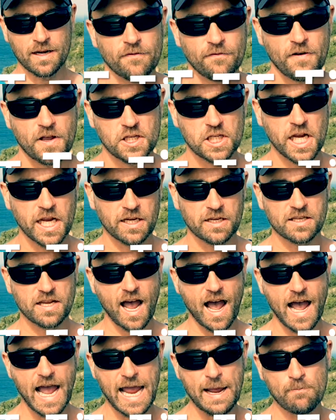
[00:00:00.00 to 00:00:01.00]
fishing
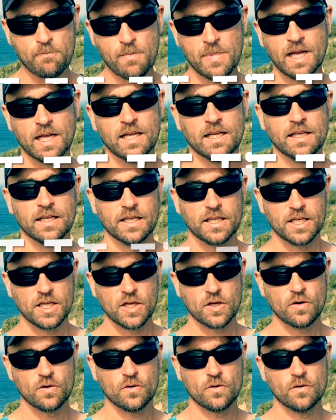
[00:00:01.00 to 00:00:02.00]
time.
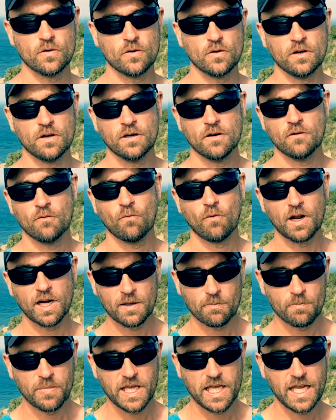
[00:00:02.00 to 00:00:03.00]
You want to
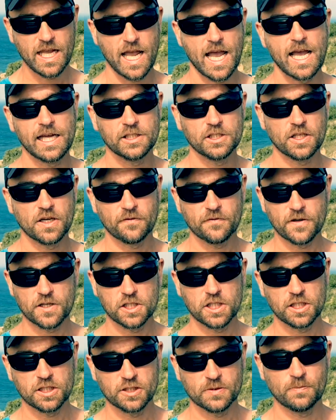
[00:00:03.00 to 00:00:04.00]
be at your
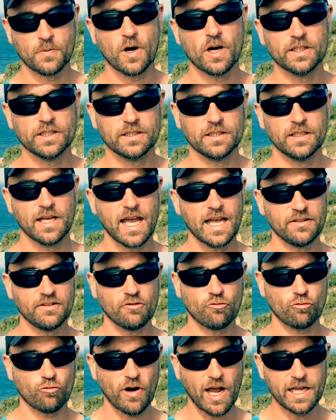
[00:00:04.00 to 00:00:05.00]
fishing spot at
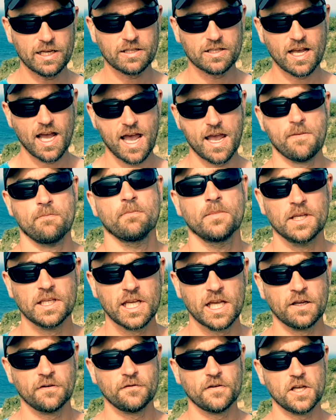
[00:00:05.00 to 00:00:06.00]
the right time.
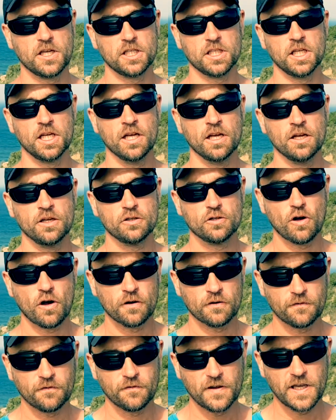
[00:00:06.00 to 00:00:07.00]
Kingfish
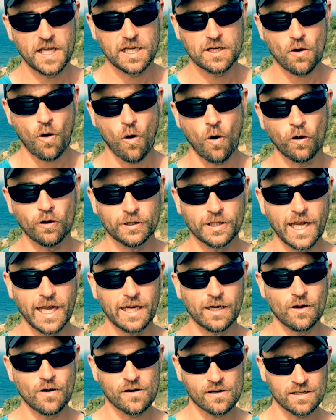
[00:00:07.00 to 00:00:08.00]
don't feed all day
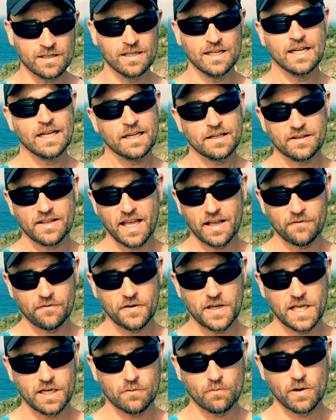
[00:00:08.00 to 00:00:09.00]
long, they
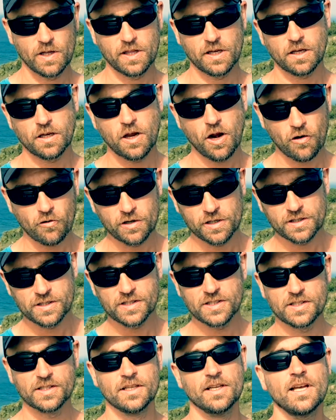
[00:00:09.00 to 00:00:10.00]
feed with the
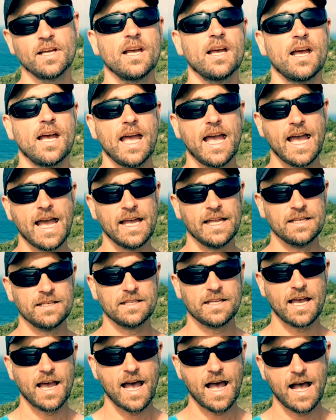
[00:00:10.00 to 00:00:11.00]
currents, and
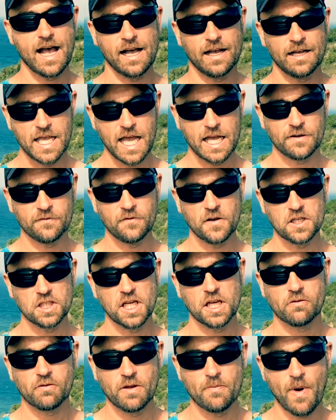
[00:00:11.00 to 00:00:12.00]
at
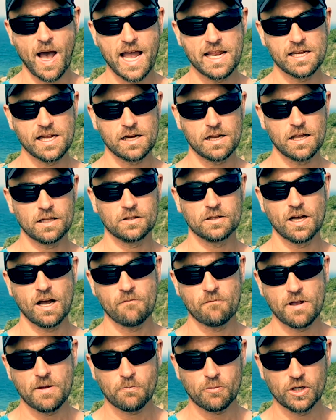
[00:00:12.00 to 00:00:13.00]
fishingreminder.com
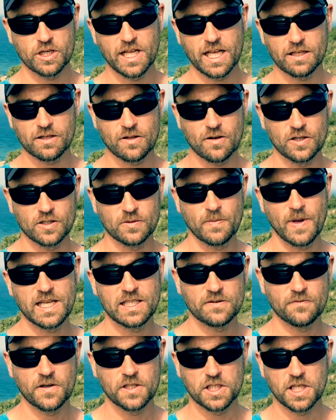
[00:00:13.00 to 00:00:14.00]
we predict those best
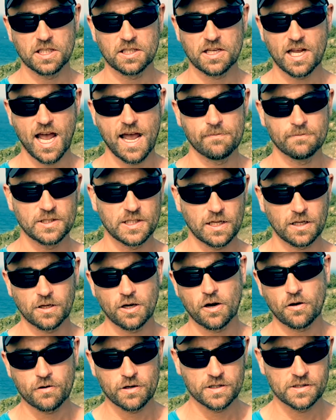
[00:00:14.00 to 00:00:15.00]
fishing times. The
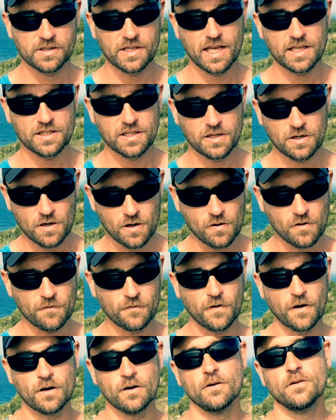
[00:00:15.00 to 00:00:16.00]
currents, as you know,
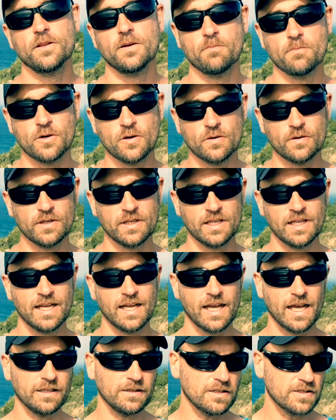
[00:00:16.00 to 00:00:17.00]
follow the moon
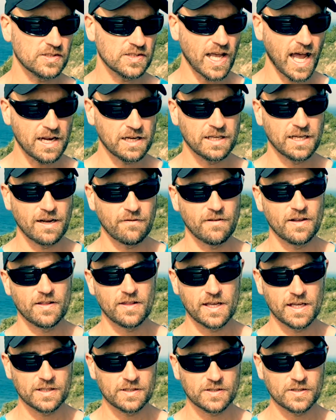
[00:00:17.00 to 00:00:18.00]
and the sun and
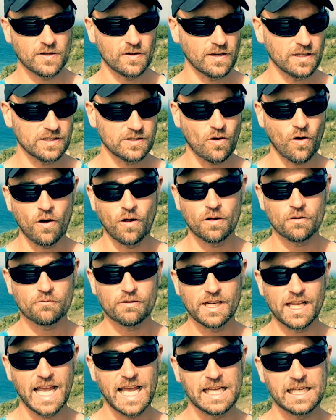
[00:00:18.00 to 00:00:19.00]
everything, so it's all
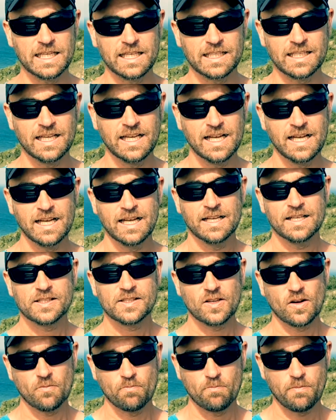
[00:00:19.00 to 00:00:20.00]
related.
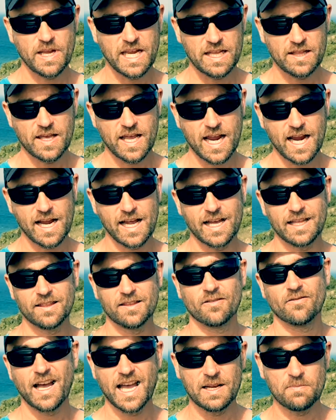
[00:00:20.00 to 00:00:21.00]
So be there at the
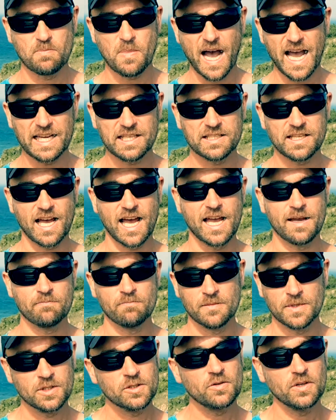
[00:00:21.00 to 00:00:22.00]
right bite
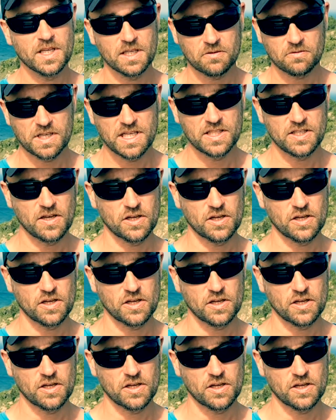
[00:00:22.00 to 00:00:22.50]
time to increase your